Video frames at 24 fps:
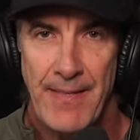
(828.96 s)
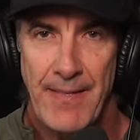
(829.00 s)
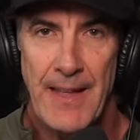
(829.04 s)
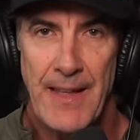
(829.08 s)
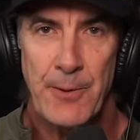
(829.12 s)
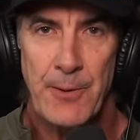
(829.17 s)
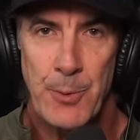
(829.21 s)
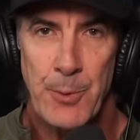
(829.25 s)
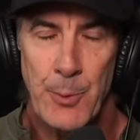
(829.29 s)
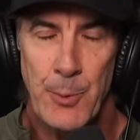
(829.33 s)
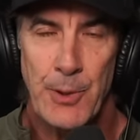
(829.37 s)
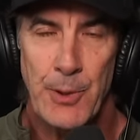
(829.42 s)

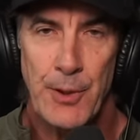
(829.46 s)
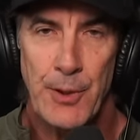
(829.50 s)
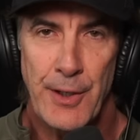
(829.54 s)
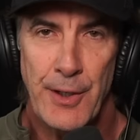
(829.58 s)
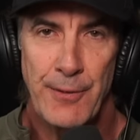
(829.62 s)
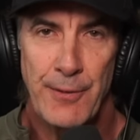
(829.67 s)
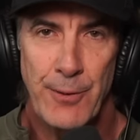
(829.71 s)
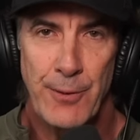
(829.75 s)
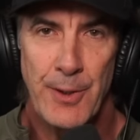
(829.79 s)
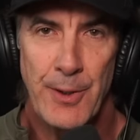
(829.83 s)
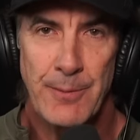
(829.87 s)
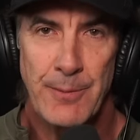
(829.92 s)
That's what we're
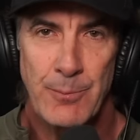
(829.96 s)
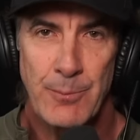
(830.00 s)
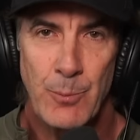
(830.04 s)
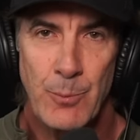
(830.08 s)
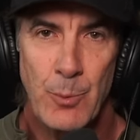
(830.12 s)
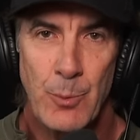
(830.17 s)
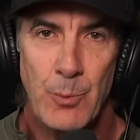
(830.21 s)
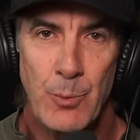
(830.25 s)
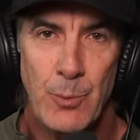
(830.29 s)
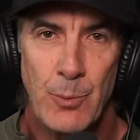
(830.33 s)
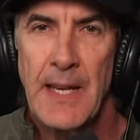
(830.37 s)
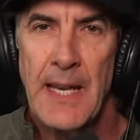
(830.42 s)
looking for.
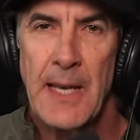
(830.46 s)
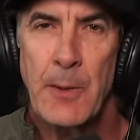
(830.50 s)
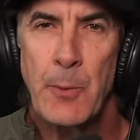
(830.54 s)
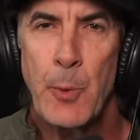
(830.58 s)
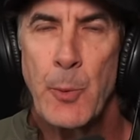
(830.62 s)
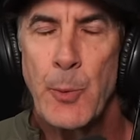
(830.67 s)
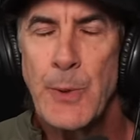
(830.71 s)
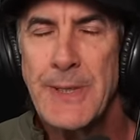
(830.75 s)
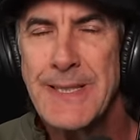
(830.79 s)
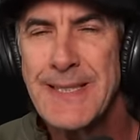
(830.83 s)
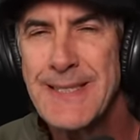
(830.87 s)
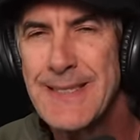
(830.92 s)
And
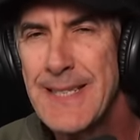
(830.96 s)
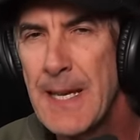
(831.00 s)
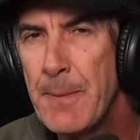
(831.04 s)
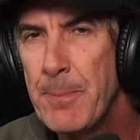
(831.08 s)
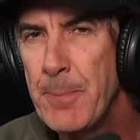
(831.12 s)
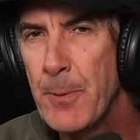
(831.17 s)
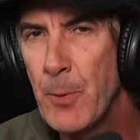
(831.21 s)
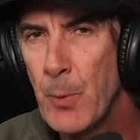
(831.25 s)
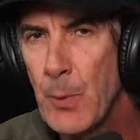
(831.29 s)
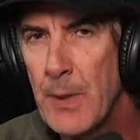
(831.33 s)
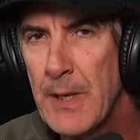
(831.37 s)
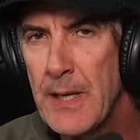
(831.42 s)
when we
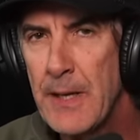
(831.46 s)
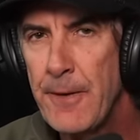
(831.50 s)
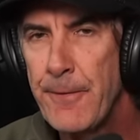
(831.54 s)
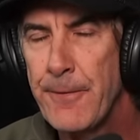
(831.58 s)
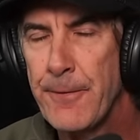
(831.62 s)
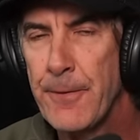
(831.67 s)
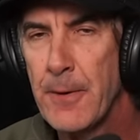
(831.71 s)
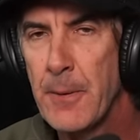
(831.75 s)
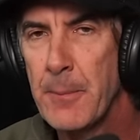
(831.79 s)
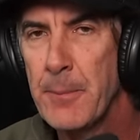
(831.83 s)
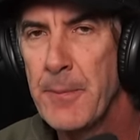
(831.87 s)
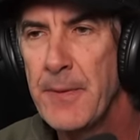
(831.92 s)
step away
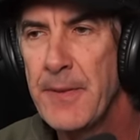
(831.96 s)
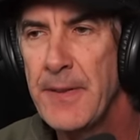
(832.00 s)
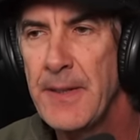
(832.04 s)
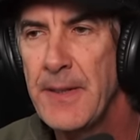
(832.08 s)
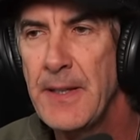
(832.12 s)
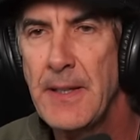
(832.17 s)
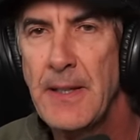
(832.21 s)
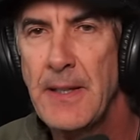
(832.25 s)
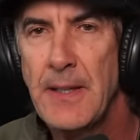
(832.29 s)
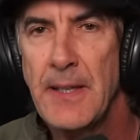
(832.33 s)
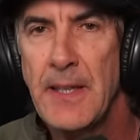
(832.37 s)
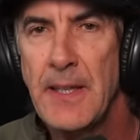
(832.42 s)
from
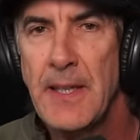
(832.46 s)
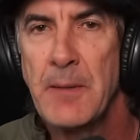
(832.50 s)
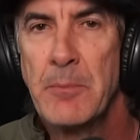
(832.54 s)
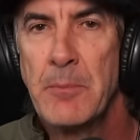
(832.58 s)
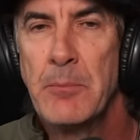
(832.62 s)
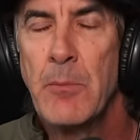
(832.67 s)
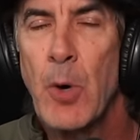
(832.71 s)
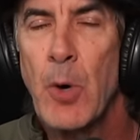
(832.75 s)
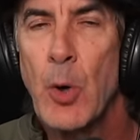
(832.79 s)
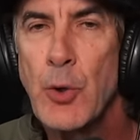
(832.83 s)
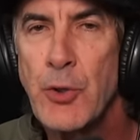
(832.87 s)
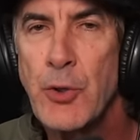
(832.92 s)
the
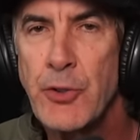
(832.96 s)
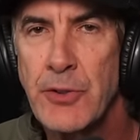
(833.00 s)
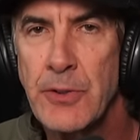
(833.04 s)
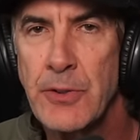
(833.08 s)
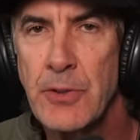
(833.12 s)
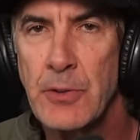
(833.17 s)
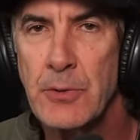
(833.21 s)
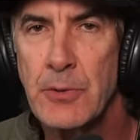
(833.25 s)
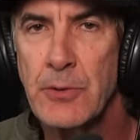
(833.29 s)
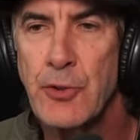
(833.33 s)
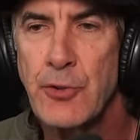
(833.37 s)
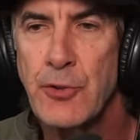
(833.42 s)

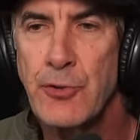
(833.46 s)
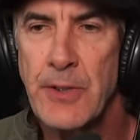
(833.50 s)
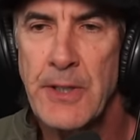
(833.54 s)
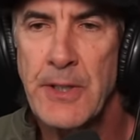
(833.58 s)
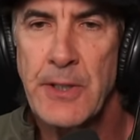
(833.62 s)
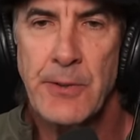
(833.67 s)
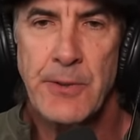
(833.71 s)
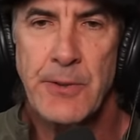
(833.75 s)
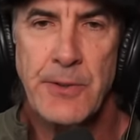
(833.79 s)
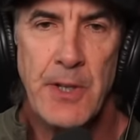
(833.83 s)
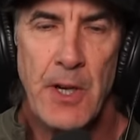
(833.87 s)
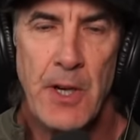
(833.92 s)
emotional
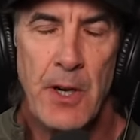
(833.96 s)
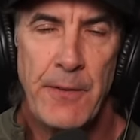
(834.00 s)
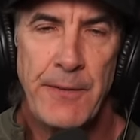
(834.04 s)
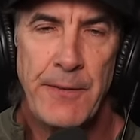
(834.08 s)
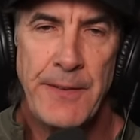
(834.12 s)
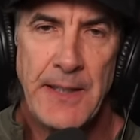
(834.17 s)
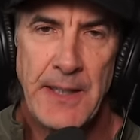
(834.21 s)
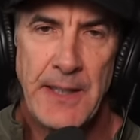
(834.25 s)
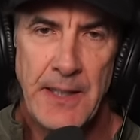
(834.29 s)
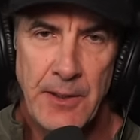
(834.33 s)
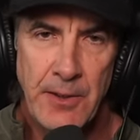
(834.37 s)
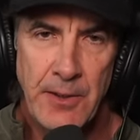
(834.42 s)
triggers of
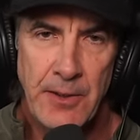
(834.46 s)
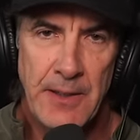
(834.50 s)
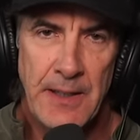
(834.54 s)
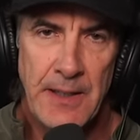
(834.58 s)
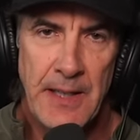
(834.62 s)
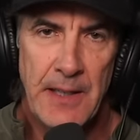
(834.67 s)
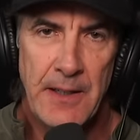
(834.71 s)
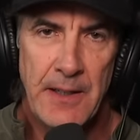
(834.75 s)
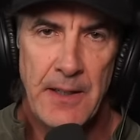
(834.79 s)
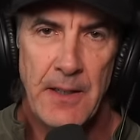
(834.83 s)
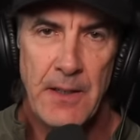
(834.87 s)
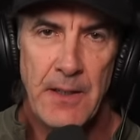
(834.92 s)
the
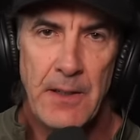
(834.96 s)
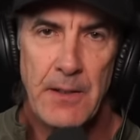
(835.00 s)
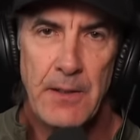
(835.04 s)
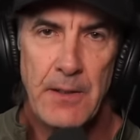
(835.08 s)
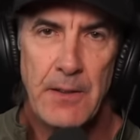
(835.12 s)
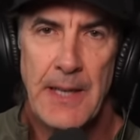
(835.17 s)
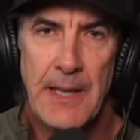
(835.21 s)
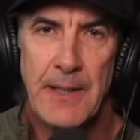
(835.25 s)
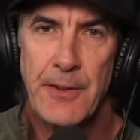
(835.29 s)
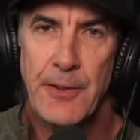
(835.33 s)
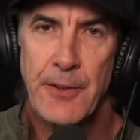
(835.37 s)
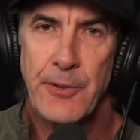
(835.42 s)
internet
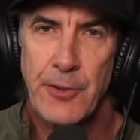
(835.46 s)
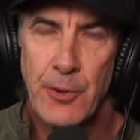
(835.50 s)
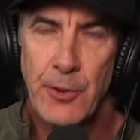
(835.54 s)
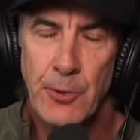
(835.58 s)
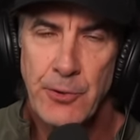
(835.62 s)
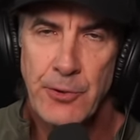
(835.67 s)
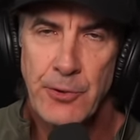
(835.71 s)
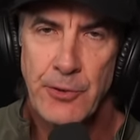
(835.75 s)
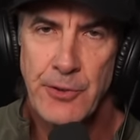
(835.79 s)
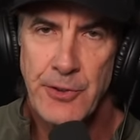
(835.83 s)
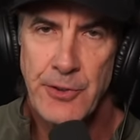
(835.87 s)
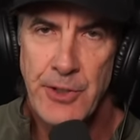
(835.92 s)
and the
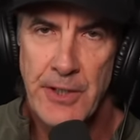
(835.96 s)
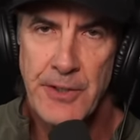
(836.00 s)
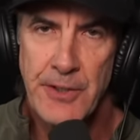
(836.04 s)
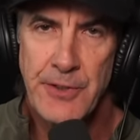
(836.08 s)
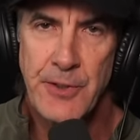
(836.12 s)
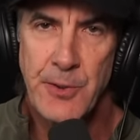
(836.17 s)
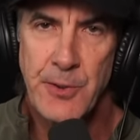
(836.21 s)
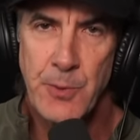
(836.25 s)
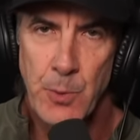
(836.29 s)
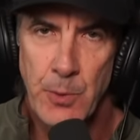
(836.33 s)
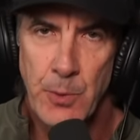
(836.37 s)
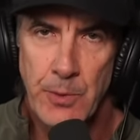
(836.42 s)
social
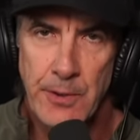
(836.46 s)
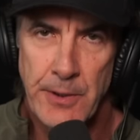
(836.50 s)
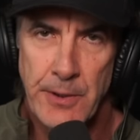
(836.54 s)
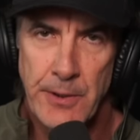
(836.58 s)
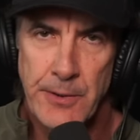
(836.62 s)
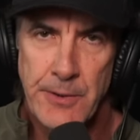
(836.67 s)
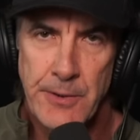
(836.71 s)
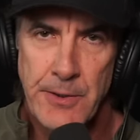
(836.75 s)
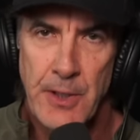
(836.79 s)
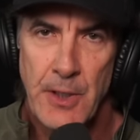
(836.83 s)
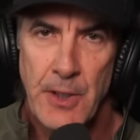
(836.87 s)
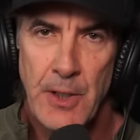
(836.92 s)
justice
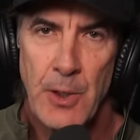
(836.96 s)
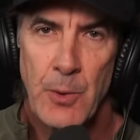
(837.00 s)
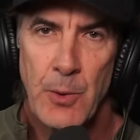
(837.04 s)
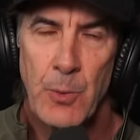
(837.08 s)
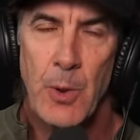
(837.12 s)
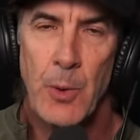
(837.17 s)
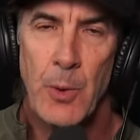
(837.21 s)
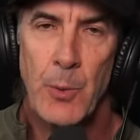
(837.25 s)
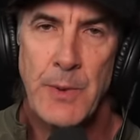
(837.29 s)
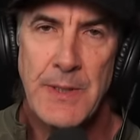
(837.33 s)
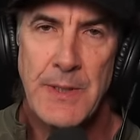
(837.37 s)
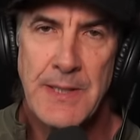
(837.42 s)
warriors,
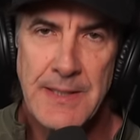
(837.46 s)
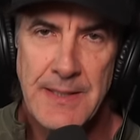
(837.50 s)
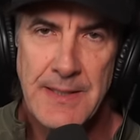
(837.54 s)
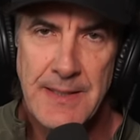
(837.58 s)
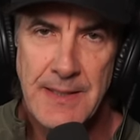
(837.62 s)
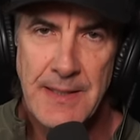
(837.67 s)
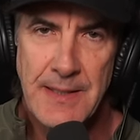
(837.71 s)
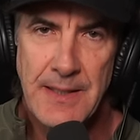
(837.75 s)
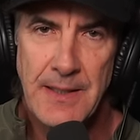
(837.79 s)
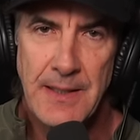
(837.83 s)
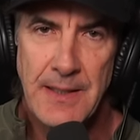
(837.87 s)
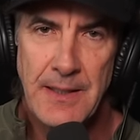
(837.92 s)
what we
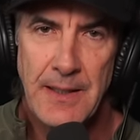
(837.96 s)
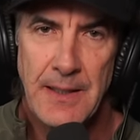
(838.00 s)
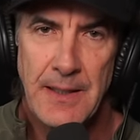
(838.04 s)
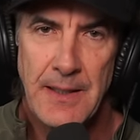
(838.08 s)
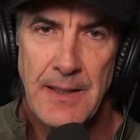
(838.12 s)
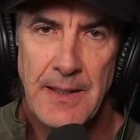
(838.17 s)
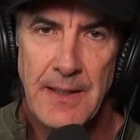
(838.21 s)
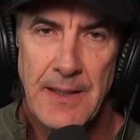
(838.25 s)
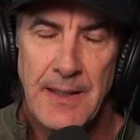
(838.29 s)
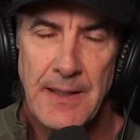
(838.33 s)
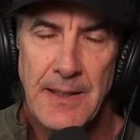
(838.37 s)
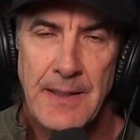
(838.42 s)
see
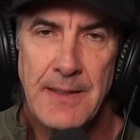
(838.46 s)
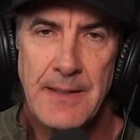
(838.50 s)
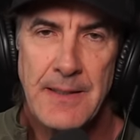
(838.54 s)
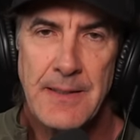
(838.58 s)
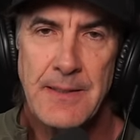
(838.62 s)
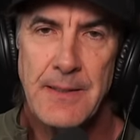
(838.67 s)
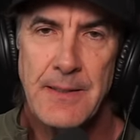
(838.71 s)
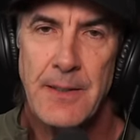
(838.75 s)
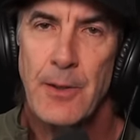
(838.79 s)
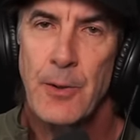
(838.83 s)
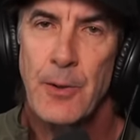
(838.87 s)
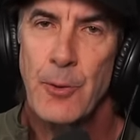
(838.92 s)

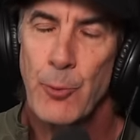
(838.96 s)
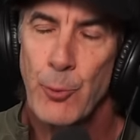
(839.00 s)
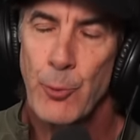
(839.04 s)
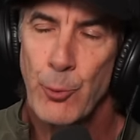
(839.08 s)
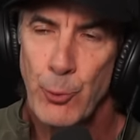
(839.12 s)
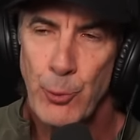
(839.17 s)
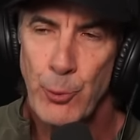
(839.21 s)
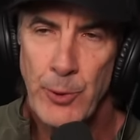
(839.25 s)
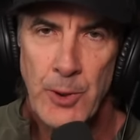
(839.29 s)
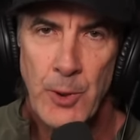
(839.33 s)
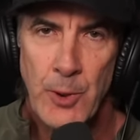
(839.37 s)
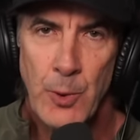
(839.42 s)
is
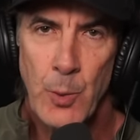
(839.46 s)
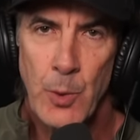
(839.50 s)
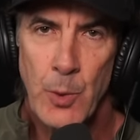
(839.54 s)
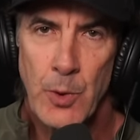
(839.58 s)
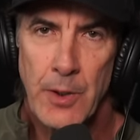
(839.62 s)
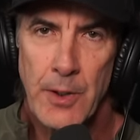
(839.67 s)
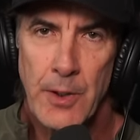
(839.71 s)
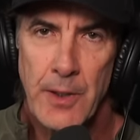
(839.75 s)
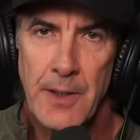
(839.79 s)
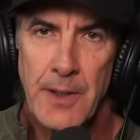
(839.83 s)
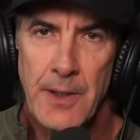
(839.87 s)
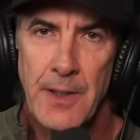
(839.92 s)
real
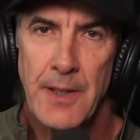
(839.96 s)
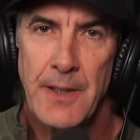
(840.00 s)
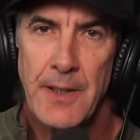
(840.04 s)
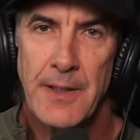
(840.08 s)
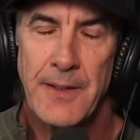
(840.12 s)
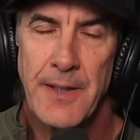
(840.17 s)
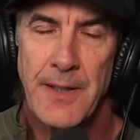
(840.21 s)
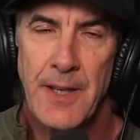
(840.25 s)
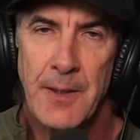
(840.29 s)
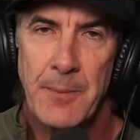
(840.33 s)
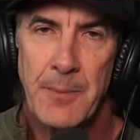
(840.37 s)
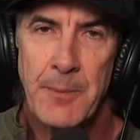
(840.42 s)
work
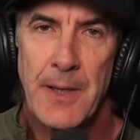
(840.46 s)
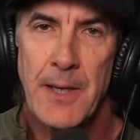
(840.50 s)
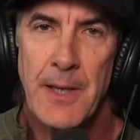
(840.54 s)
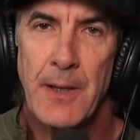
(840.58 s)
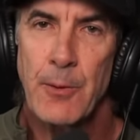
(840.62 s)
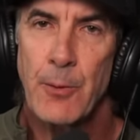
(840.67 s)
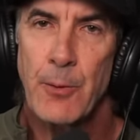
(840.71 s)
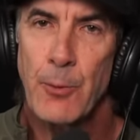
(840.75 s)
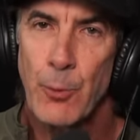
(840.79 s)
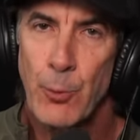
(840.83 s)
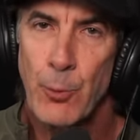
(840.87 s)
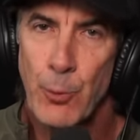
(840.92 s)
done
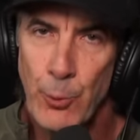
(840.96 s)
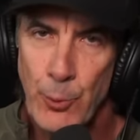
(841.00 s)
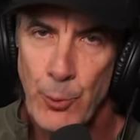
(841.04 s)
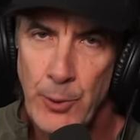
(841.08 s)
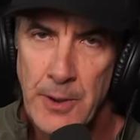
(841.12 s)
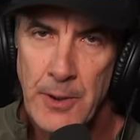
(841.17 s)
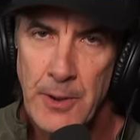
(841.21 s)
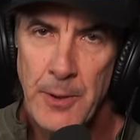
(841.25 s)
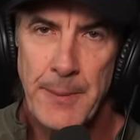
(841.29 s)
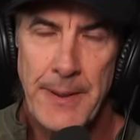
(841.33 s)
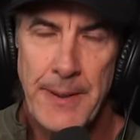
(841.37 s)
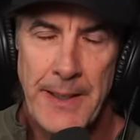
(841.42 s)
by
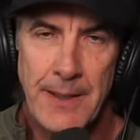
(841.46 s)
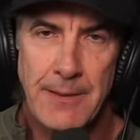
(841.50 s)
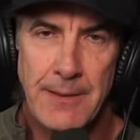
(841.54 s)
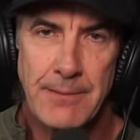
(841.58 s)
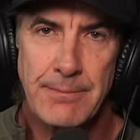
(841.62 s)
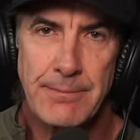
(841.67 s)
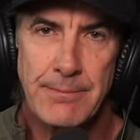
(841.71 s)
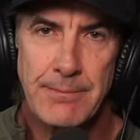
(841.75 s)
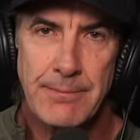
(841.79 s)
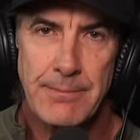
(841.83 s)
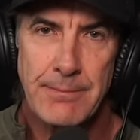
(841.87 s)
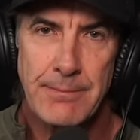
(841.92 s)
real men.